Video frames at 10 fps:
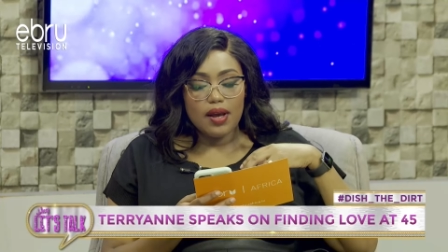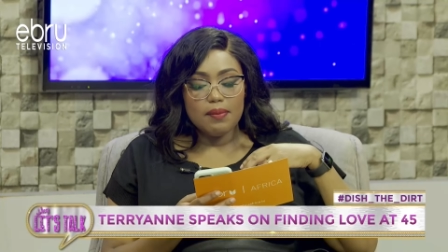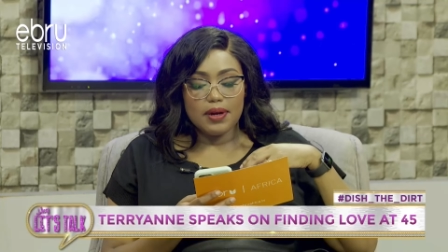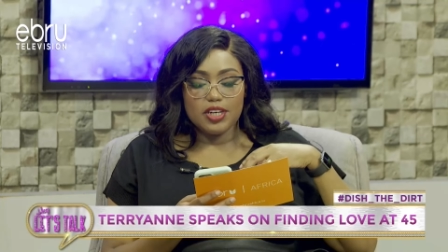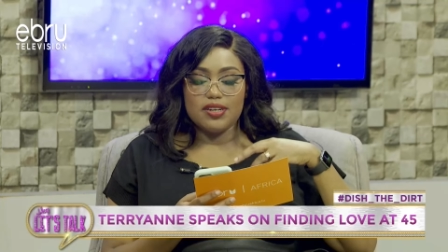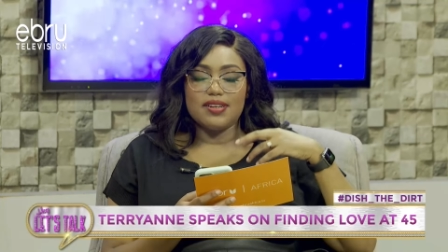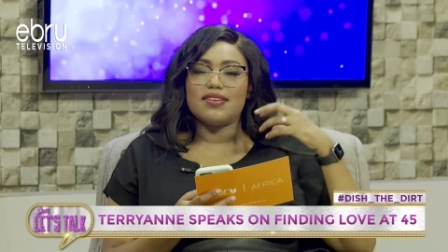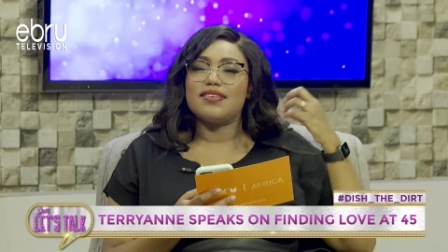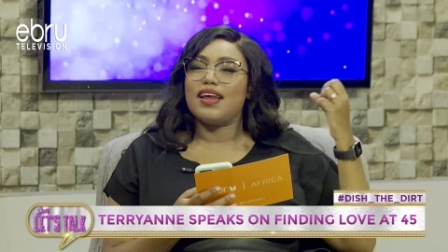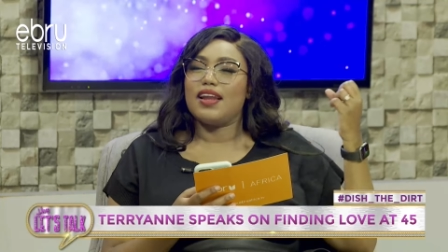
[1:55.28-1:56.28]
but she
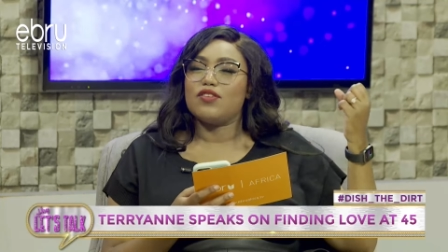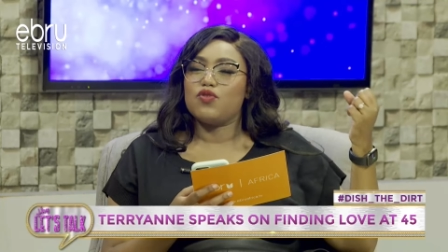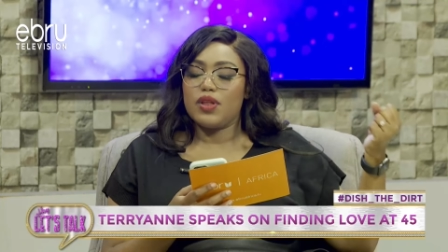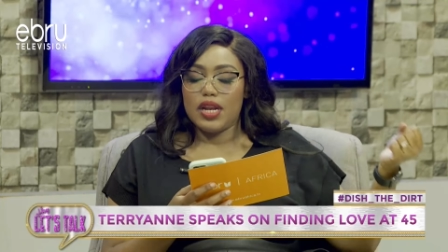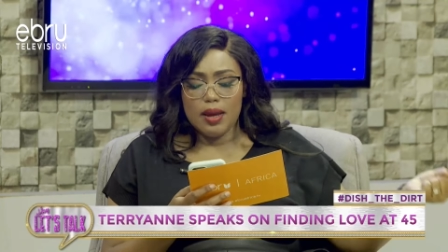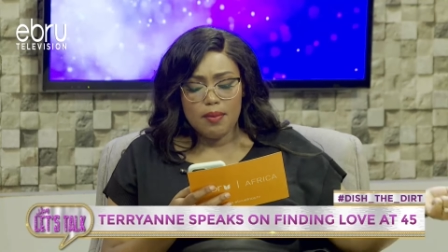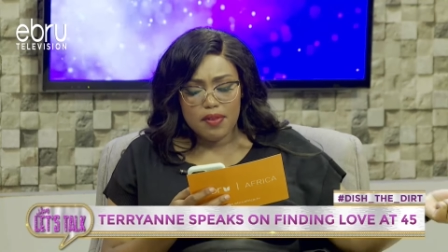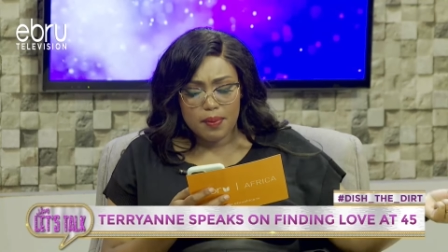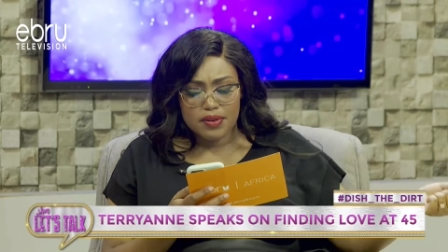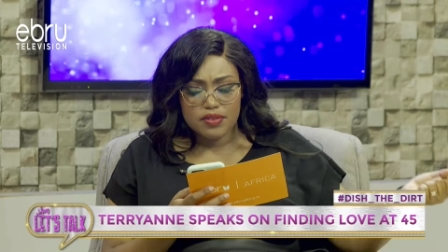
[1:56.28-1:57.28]
didn't tell us who the name of the
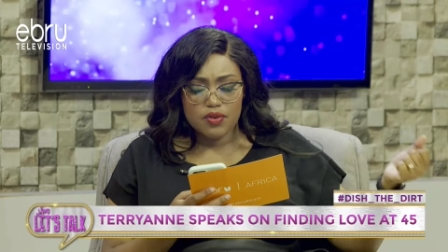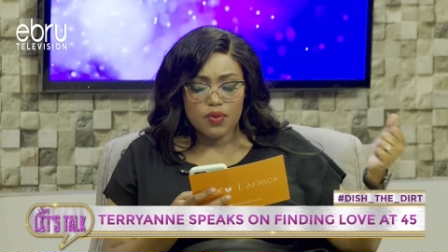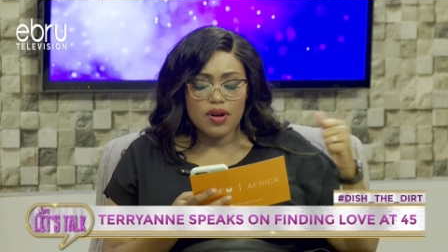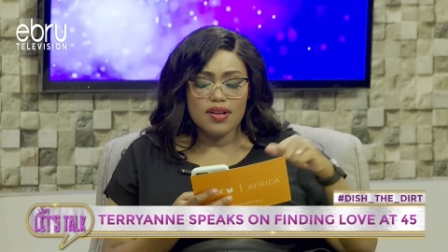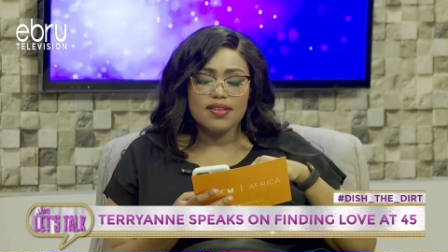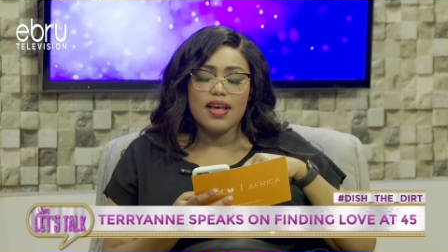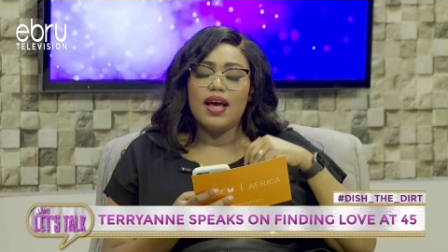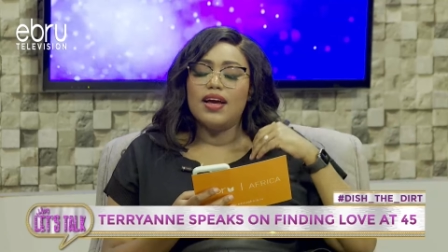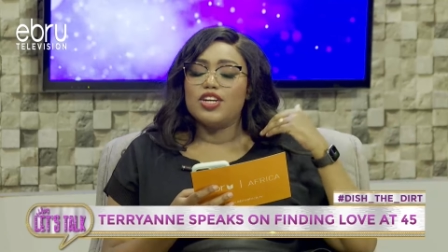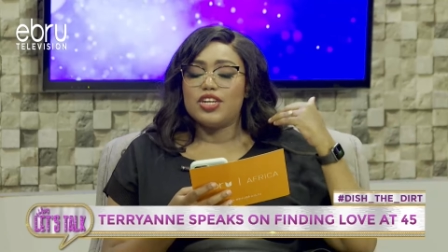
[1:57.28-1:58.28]
person was.
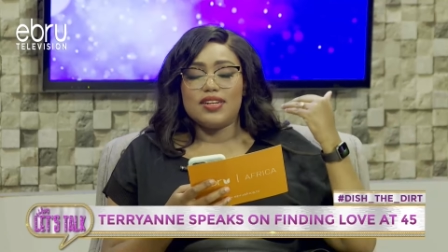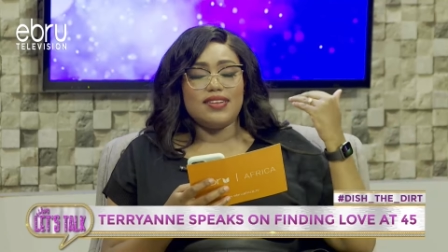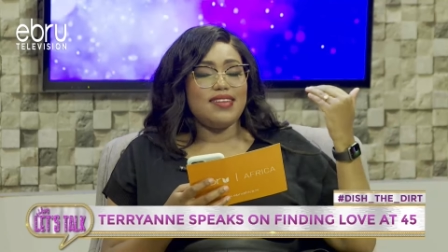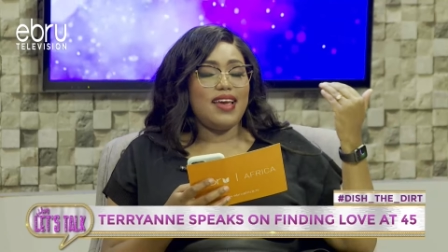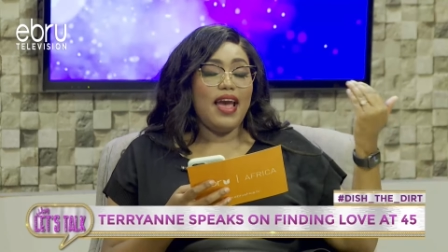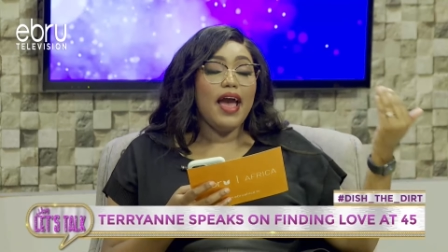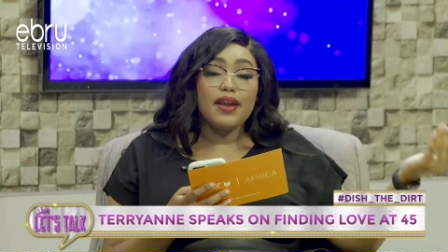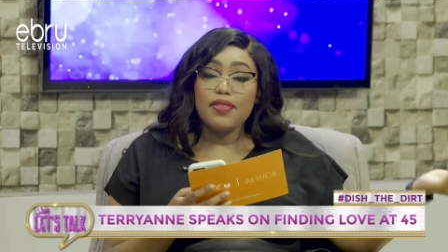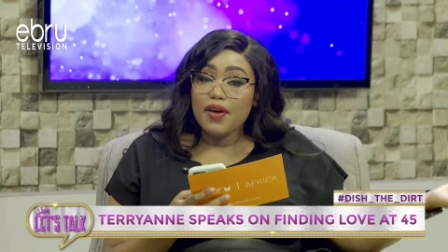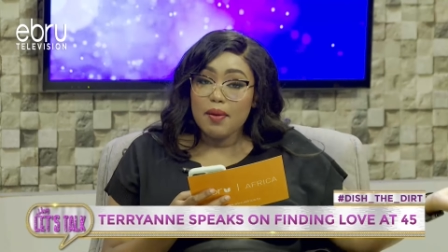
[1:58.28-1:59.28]
She didn't say
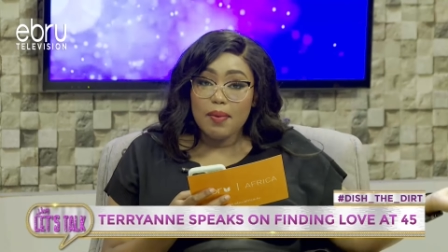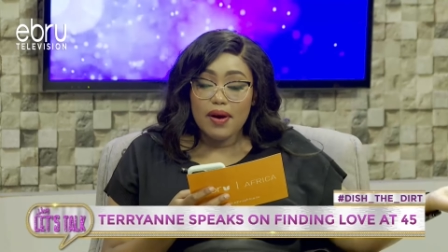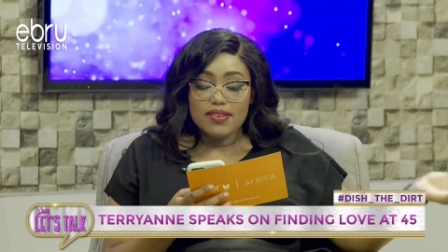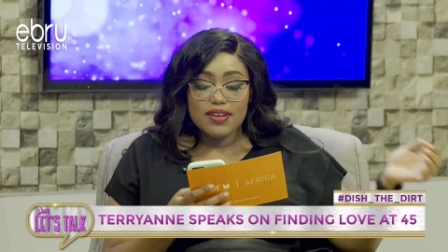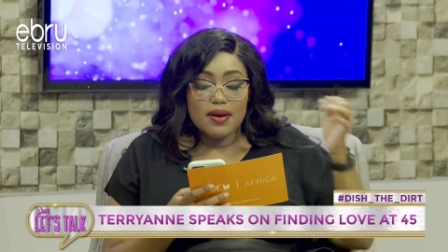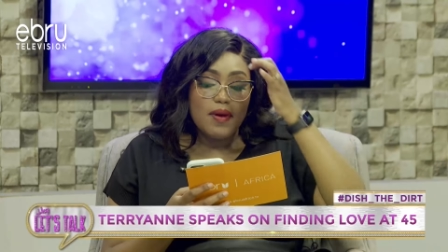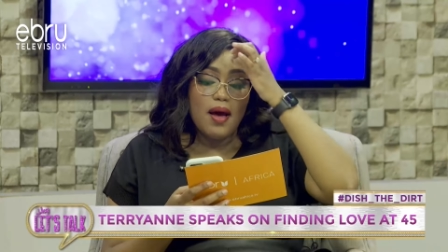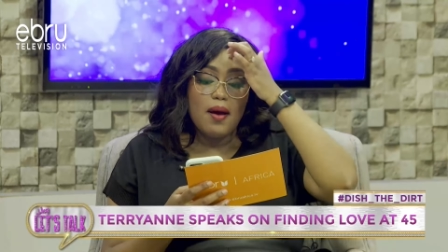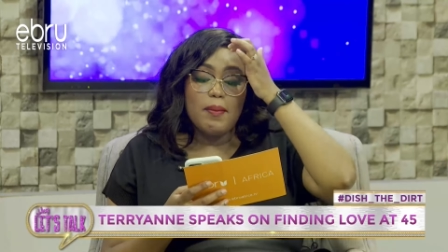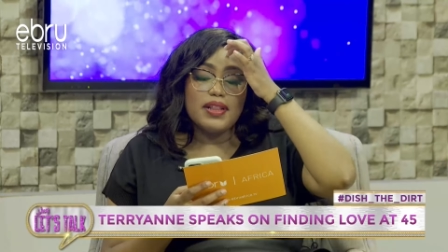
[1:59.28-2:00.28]
anything about him.
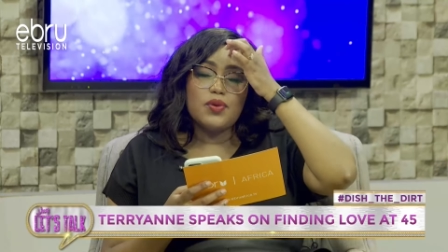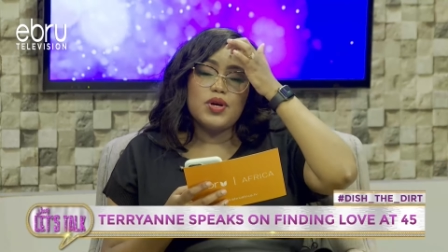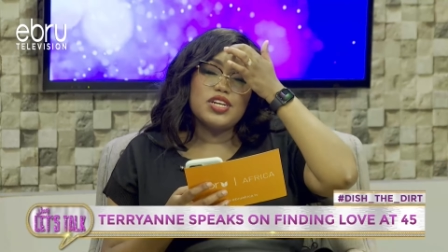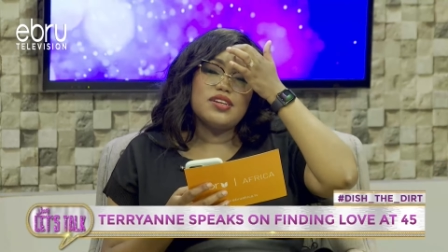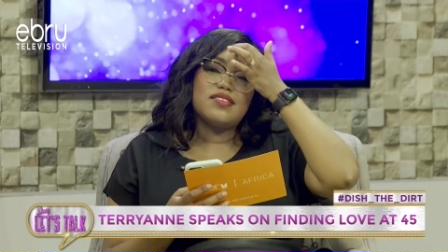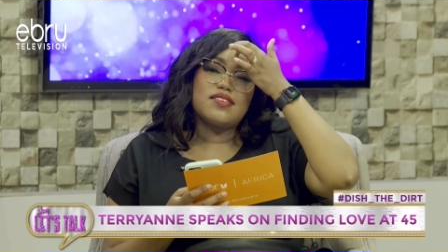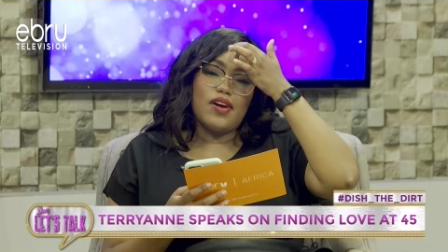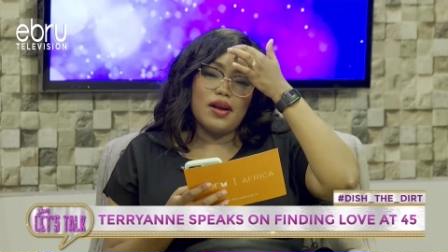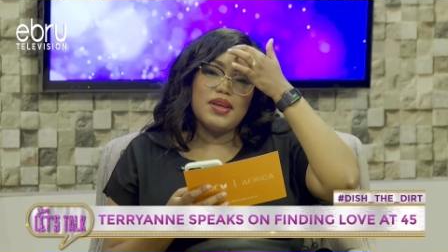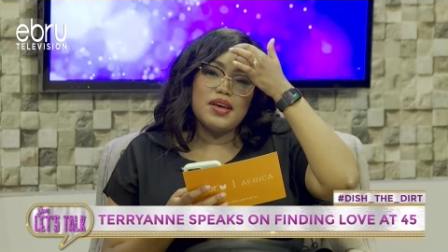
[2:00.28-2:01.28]
But the way she
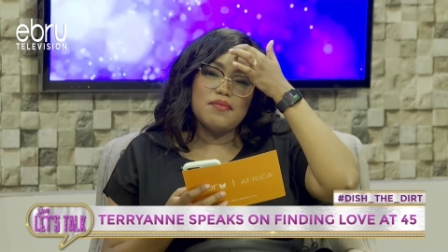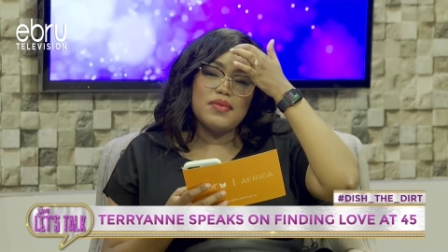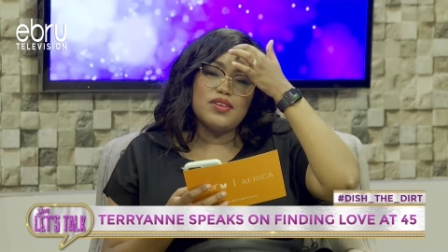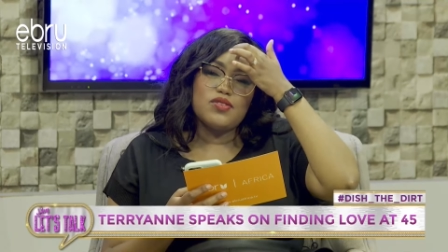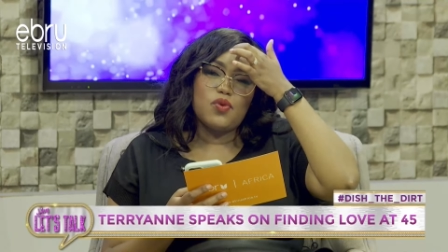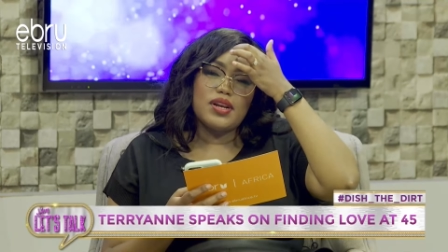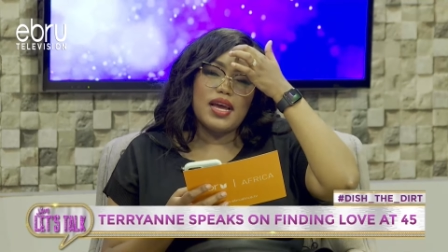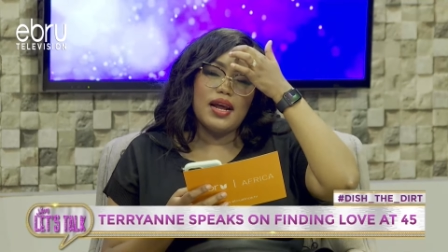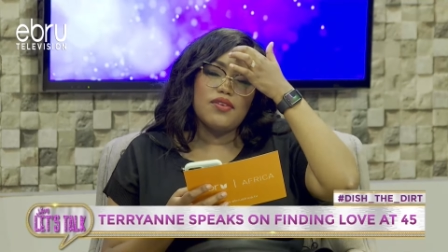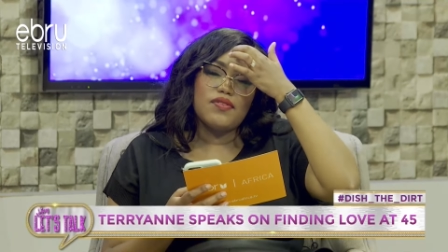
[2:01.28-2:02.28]
described him is what
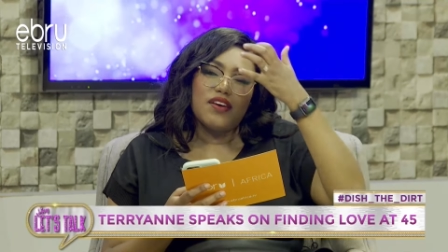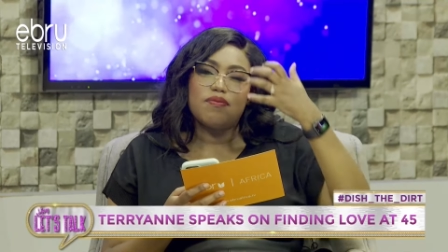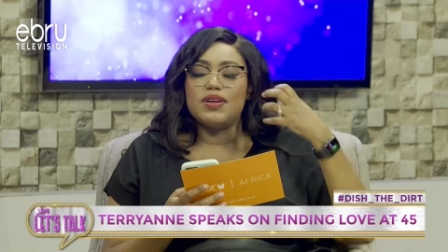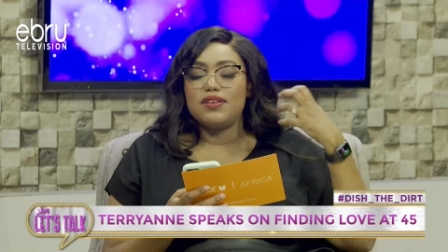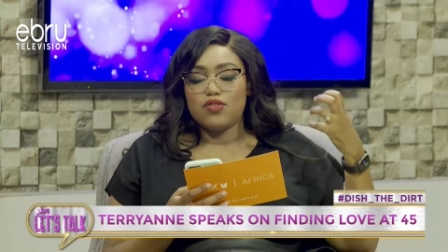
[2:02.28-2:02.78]
kind of gave me